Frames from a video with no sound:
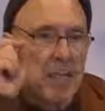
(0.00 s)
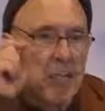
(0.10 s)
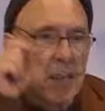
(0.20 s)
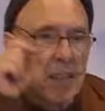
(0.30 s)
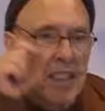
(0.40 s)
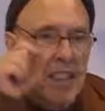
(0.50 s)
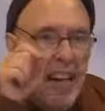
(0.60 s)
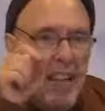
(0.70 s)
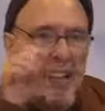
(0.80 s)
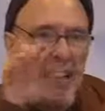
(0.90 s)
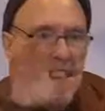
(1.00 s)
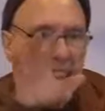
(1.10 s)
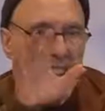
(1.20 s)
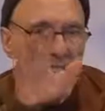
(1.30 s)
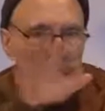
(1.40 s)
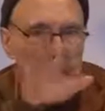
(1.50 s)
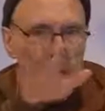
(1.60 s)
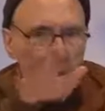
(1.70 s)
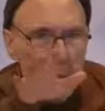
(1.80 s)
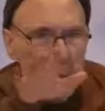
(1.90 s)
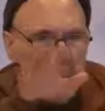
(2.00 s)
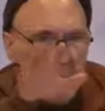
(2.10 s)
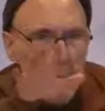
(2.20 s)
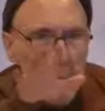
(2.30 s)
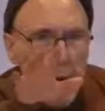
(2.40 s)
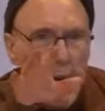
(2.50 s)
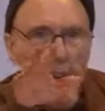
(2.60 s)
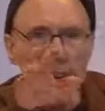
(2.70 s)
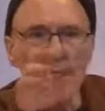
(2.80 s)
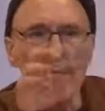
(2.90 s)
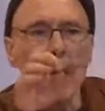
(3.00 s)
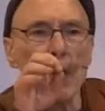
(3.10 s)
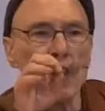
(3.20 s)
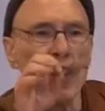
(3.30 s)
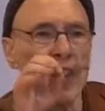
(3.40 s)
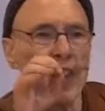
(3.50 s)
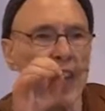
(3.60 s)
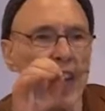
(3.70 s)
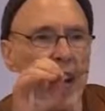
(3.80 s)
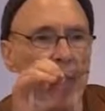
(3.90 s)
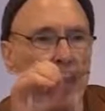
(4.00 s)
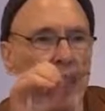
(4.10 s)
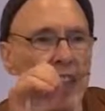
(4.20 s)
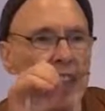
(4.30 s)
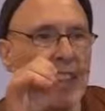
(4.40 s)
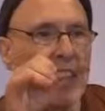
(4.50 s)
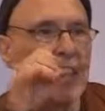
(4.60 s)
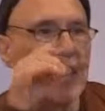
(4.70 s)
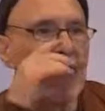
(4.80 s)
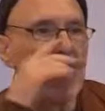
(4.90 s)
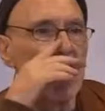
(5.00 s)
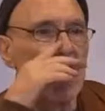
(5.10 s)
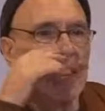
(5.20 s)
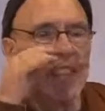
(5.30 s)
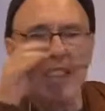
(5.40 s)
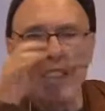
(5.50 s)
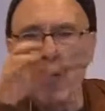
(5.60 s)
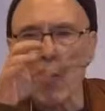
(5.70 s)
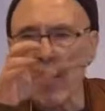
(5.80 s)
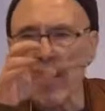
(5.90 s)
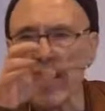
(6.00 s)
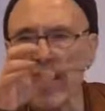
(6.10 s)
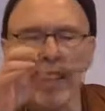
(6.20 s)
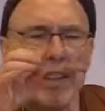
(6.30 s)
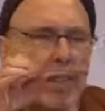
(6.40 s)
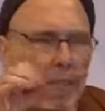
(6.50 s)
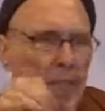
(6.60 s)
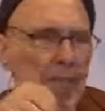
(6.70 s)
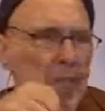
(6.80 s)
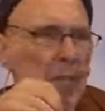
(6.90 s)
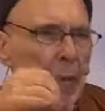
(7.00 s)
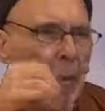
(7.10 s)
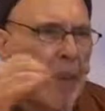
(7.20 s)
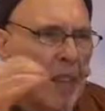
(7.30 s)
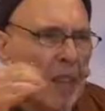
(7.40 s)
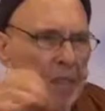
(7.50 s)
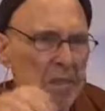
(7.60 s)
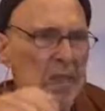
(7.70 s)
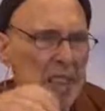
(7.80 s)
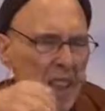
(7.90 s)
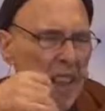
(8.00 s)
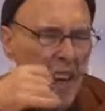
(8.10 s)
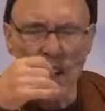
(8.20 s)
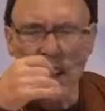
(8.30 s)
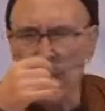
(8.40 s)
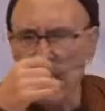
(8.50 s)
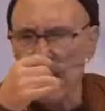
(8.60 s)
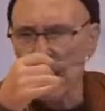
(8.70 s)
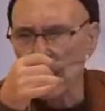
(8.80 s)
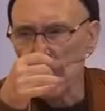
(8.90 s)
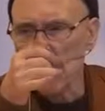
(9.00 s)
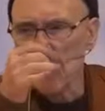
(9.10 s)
pasada maybe has a more emotional ambience. It's the quality of, maybe, I would like to